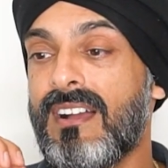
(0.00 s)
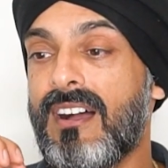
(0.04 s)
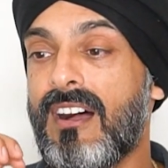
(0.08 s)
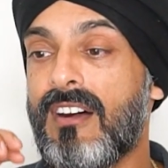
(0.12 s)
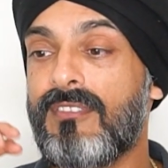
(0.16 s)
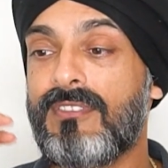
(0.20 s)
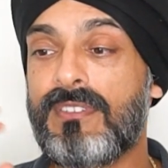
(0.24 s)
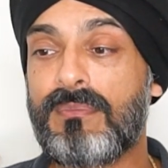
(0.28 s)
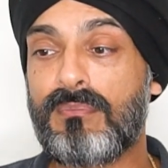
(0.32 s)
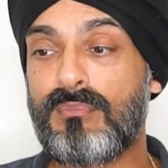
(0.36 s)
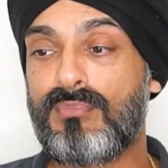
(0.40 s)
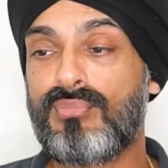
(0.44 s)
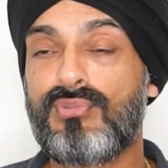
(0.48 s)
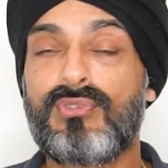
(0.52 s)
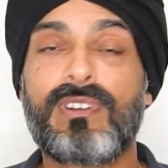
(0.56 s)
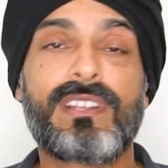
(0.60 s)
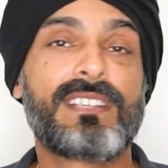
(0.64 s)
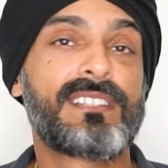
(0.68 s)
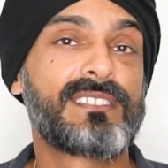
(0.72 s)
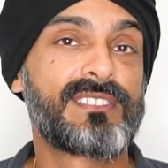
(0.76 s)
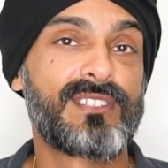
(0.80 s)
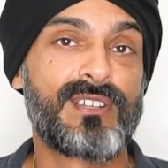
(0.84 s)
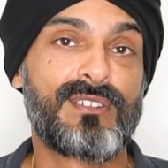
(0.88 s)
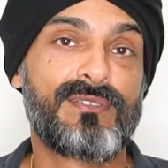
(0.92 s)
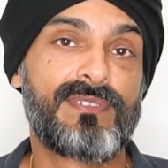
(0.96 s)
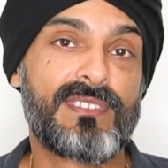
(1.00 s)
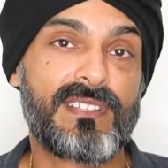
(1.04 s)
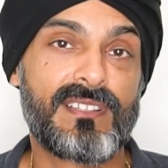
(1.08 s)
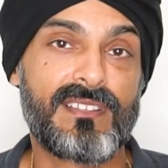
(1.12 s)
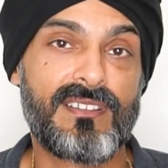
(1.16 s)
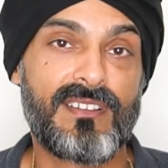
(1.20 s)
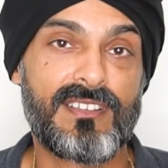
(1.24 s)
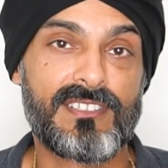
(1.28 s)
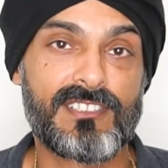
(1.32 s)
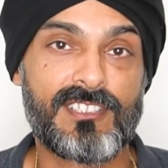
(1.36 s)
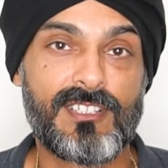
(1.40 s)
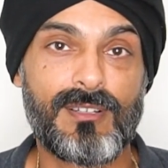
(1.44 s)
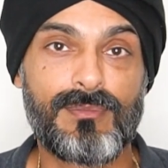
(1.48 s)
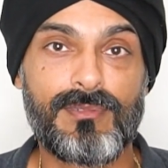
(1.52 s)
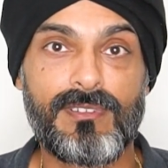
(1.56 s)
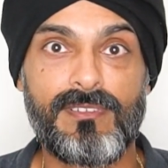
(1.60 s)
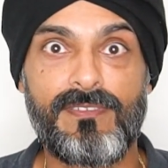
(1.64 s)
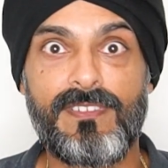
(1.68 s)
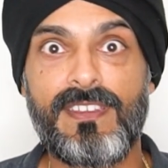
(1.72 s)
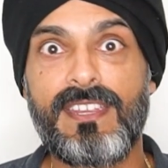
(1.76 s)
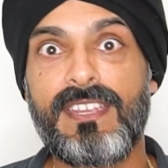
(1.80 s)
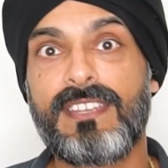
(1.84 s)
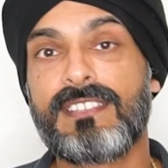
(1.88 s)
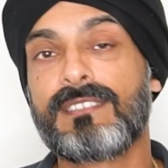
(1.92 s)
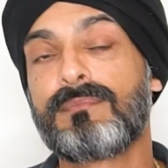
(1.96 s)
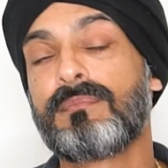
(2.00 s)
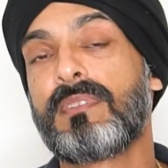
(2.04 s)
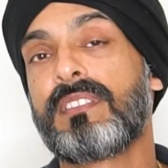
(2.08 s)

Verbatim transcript: I've embraced over the last couple of years.